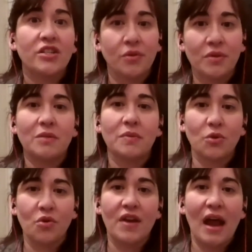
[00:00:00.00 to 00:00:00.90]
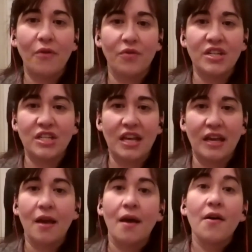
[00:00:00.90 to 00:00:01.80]
So this was sort of an outreach thing
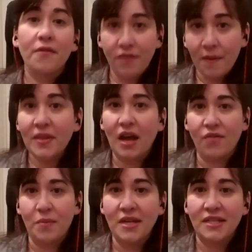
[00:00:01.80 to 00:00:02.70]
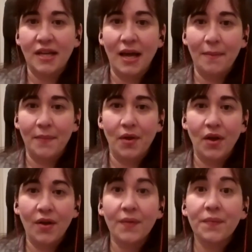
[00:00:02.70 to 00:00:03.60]
from the government.
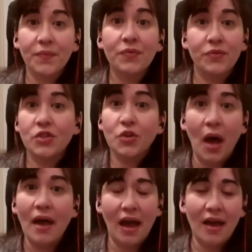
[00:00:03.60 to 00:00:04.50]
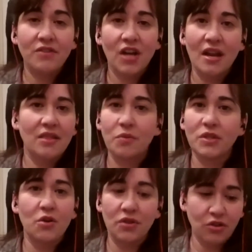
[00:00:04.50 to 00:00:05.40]
So I have done,
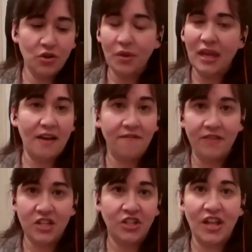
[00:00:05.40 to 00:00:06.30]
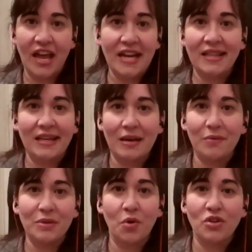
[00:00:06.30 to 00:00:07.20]
there's no like official anything. It
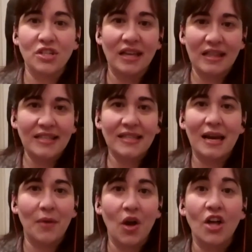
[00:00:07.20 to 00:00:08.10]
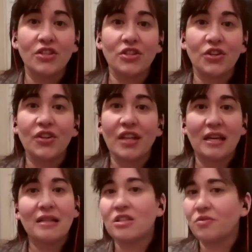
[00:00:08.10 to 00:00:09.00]
was more just like they set up a concert. Like
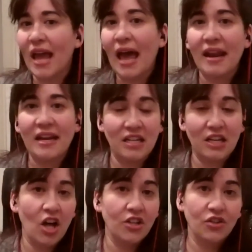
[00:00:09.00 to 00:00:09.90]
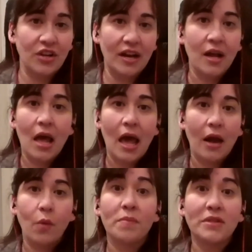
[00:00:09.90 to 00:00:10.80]
in Sudan, I did a concert at a
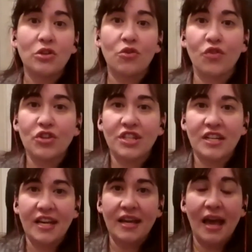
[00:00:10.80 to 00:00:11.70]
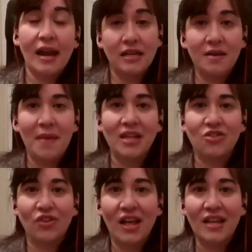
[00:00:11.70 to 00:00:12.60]
women's university, and I did a
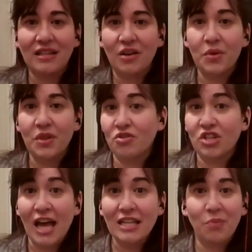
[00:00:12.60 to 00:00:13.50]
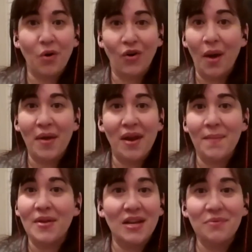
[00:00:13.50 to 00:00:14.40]
masterclass there with their jazz program. And I
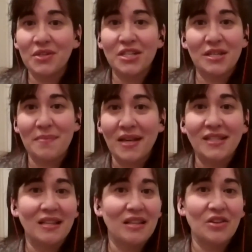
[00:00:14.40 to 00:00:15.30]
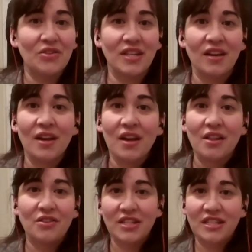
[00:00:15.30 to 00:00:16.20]
mean, it was just amazing that there's
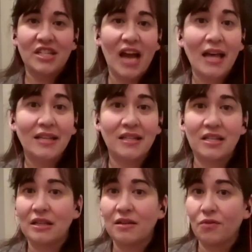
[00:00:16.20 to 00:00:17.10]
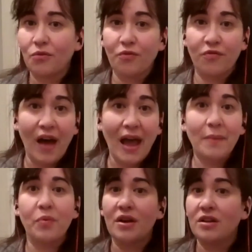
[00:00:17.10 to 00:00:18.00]
this jazz, this
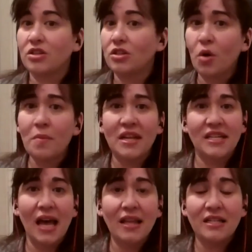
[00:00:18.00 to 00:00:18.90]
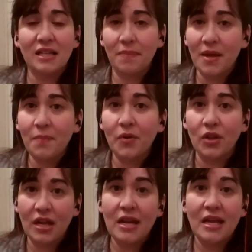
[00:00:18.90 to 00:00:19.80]
vibrant, so many talented people
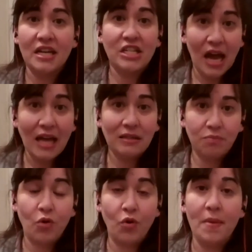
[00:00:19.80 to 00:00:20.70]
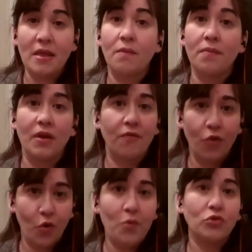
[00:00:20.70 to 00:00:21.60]
in a jazz program in the
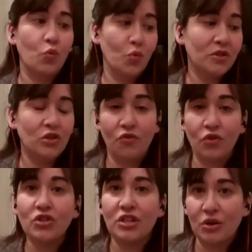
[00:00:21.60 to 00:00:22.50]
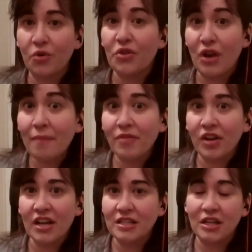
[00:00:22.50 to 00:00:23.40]
foremost women's university in Northern
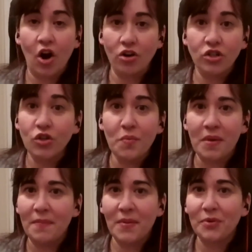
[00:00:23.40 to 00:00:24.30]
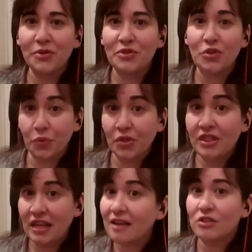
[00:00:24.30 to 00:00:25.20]
Africa is in Khartoum. And people don't
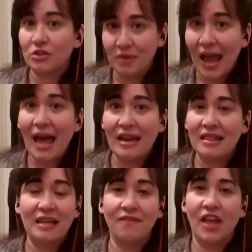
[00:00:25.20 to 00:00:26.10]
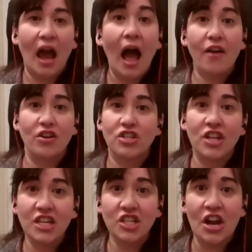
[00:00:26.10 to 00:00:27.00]
think of Sudan and think of like higher
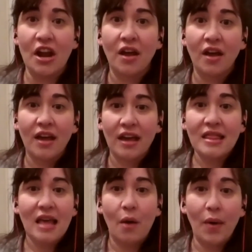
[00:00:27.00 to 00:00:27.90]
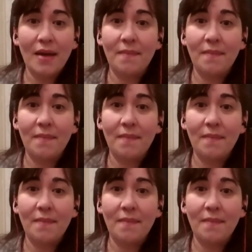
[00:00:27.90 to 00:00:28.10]
education in that way.